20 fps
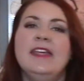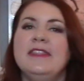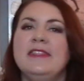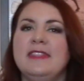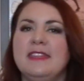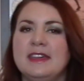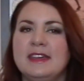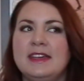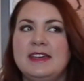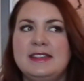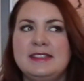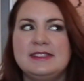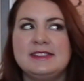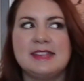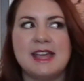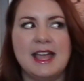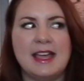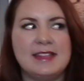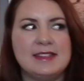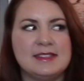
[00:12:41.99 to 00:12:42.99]

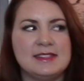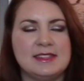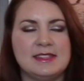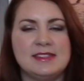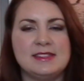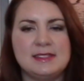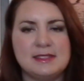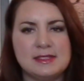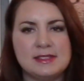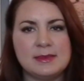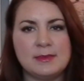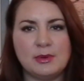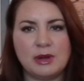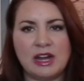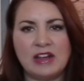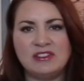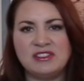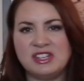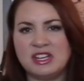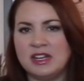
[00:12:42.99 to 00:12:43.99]
This is a
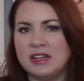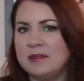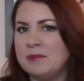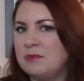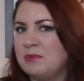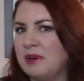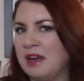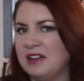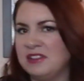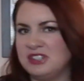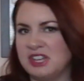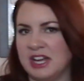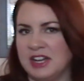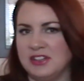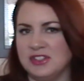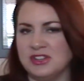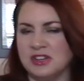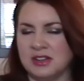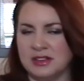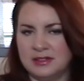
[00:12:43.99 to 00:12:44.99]
brow
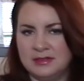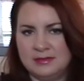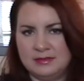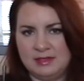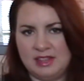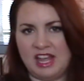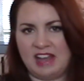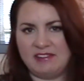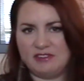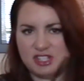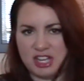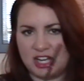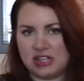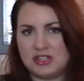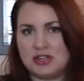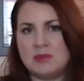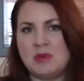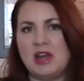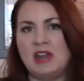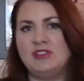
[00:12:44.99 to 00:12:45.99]
changer, life
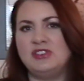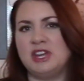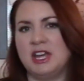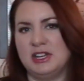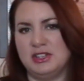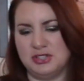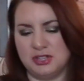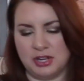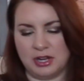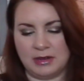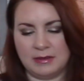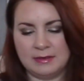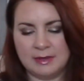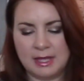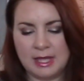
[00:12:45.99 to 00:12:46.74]
changer, brow changer.